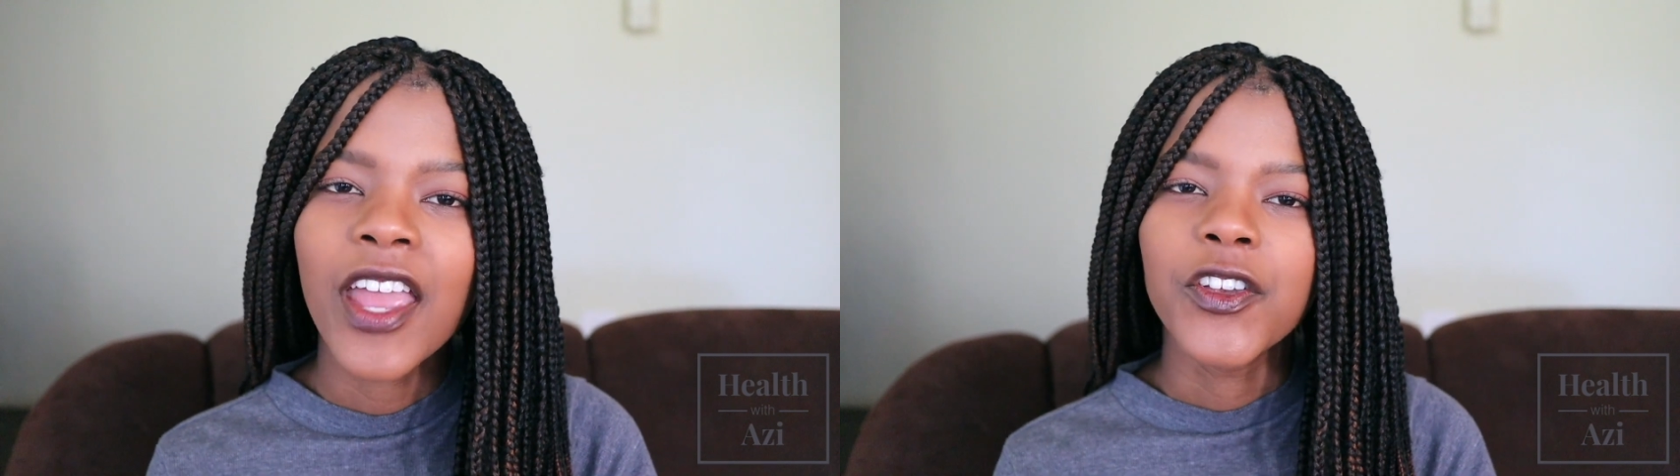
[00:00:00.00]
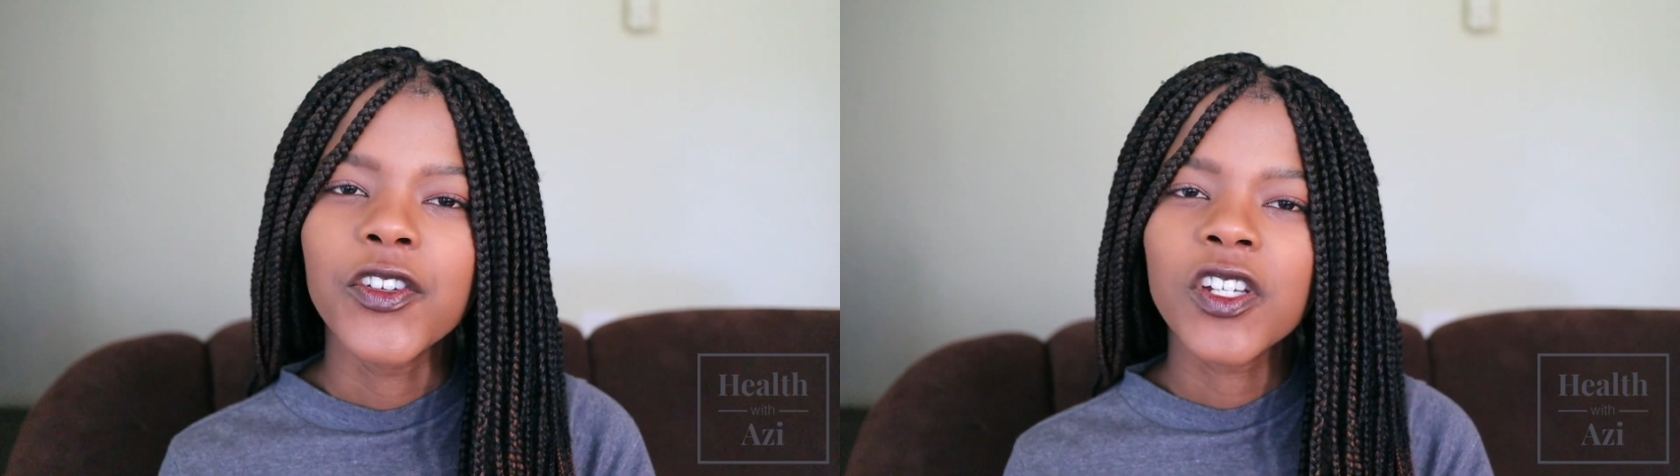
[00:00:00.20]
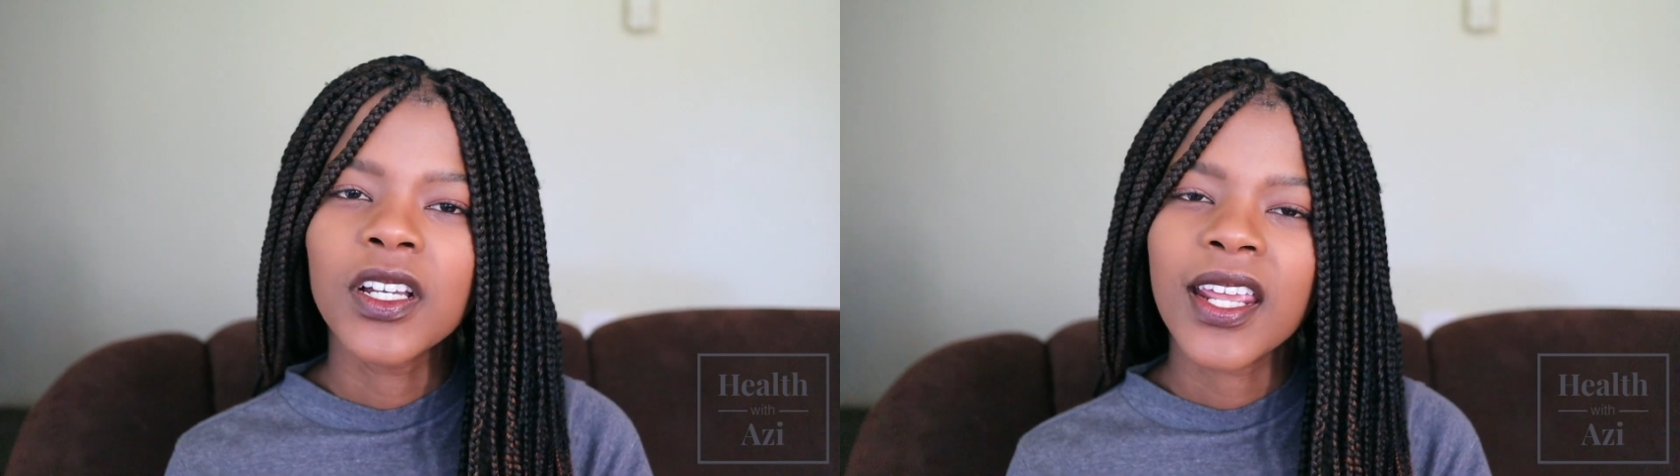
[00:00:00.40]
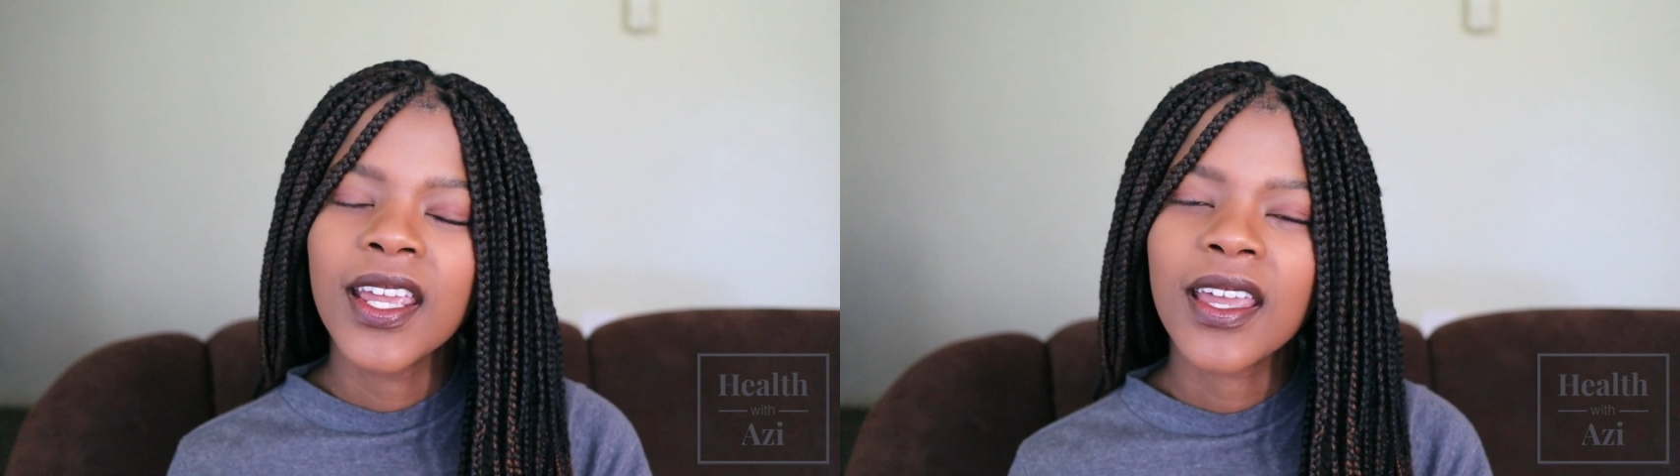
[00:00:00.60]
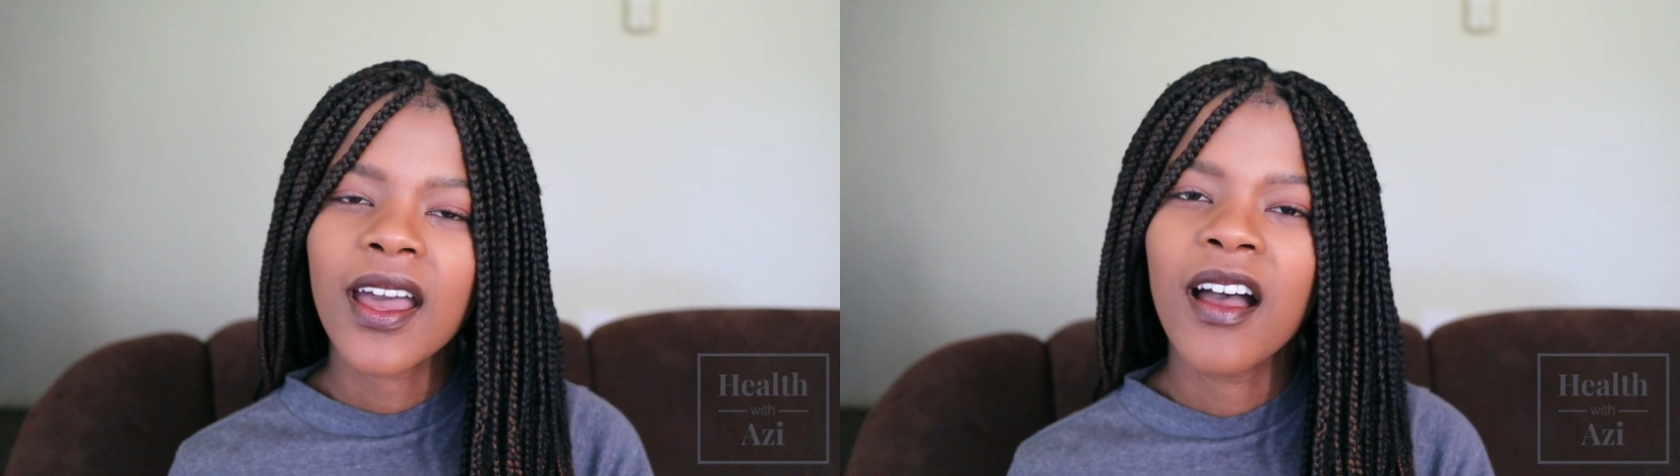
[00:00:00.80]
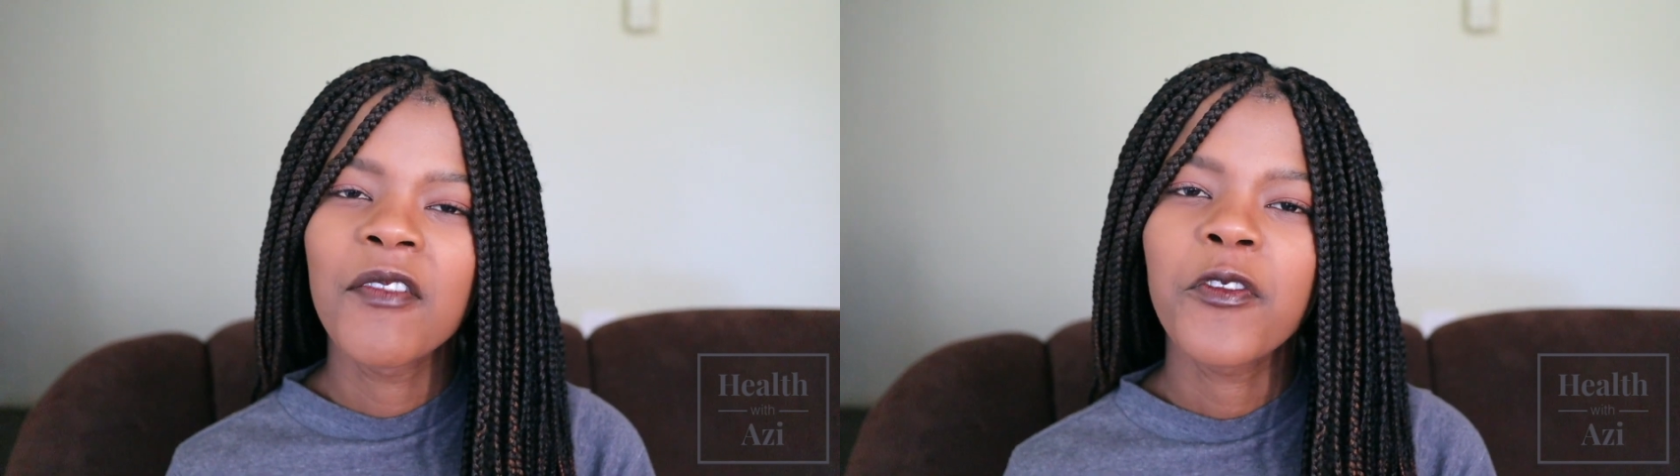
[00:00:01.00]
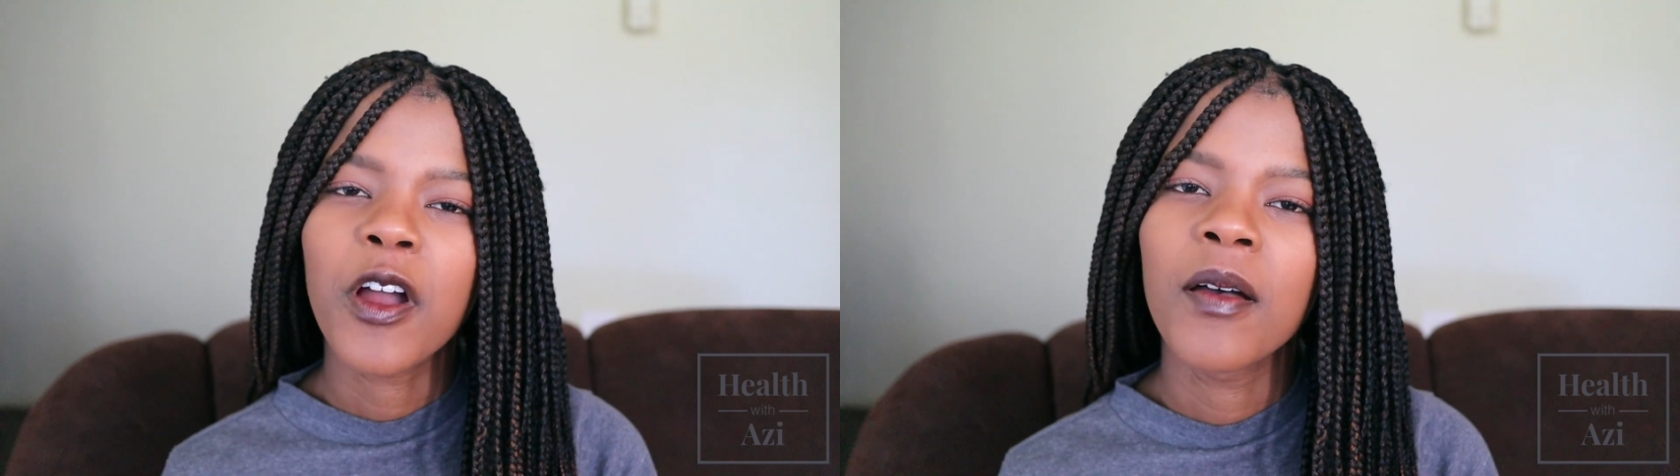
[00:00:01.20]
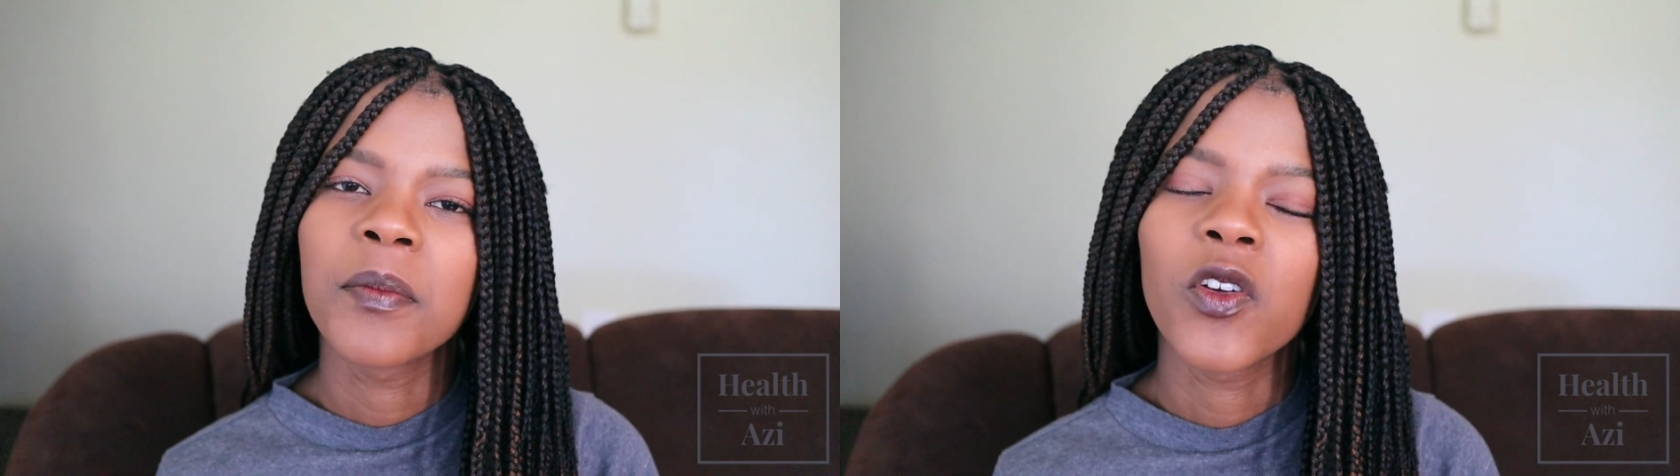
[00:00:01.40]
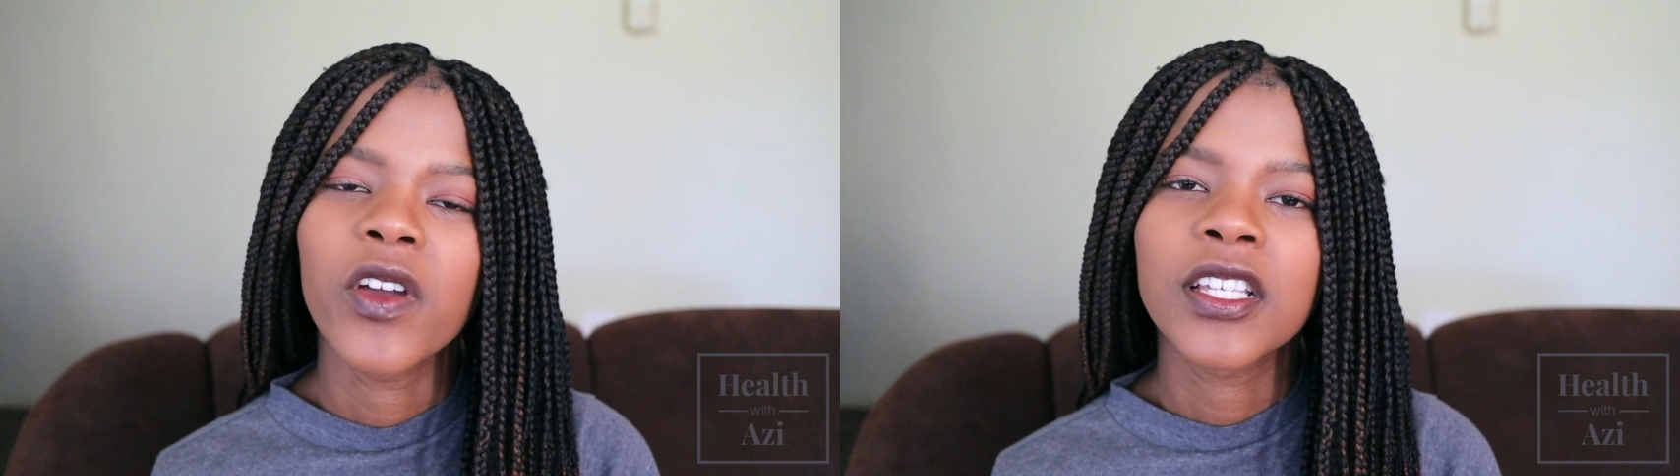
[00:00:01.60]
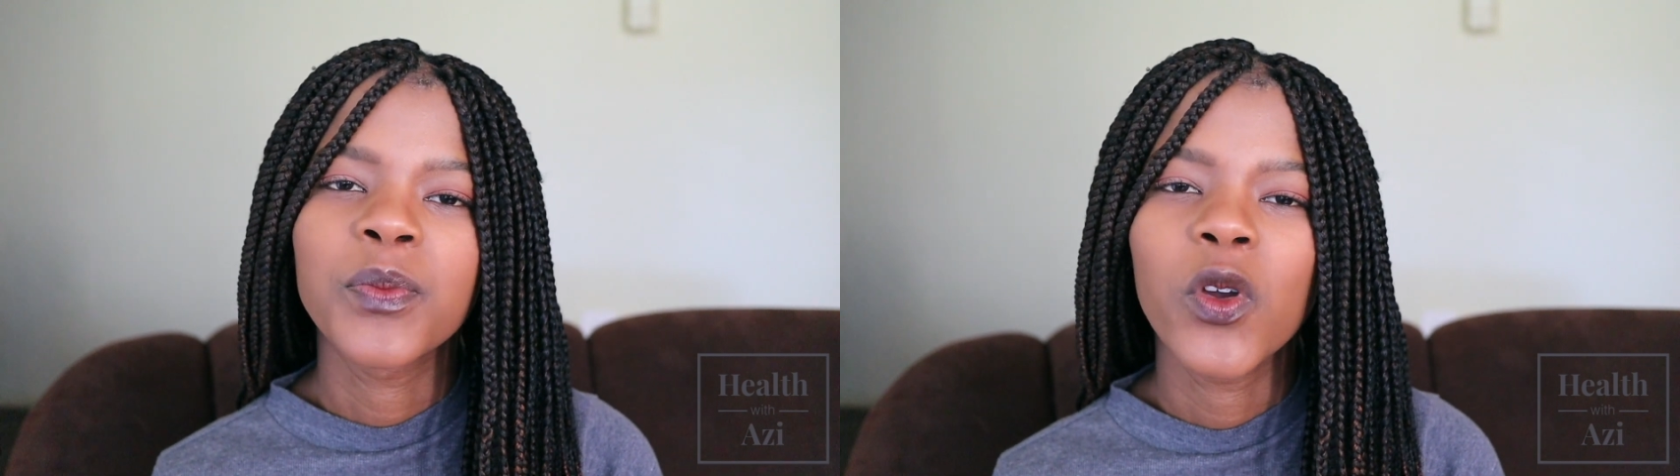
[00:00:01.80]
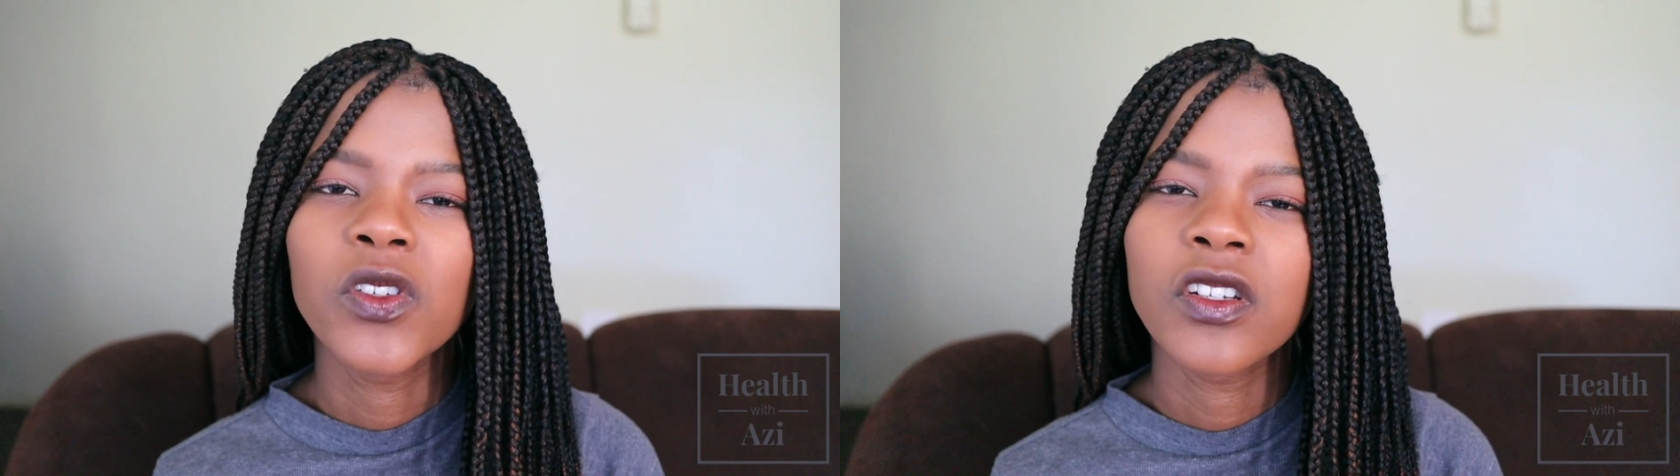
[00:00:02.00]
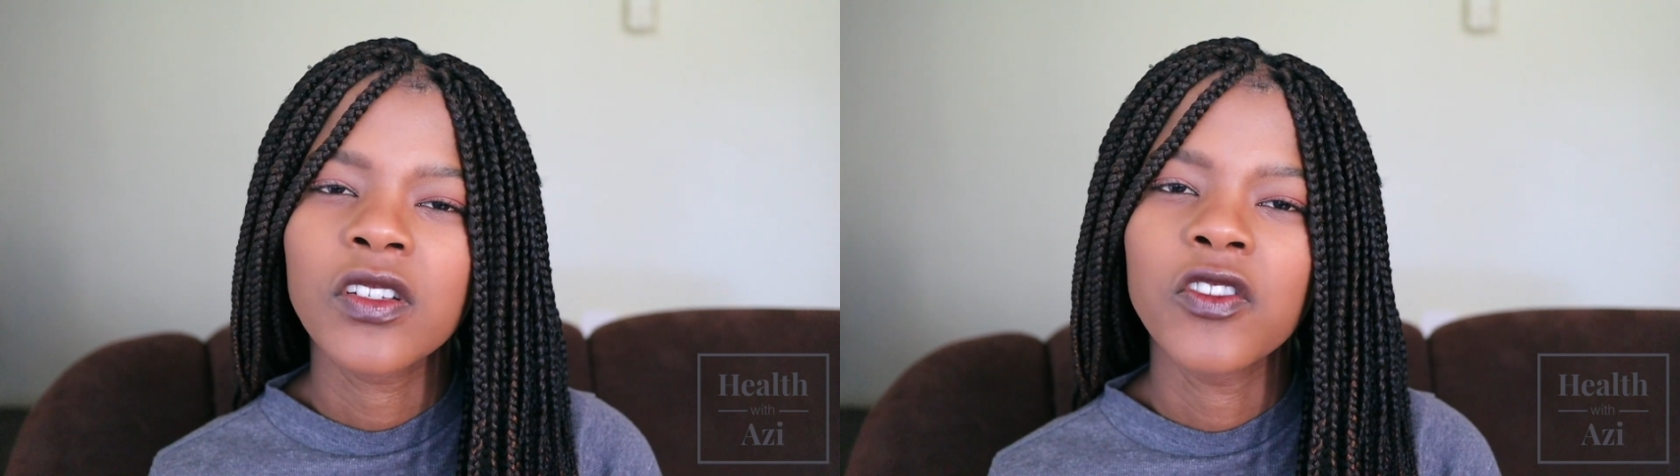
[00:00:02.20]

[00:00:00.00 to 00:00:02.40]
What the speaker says: usually come from your exposure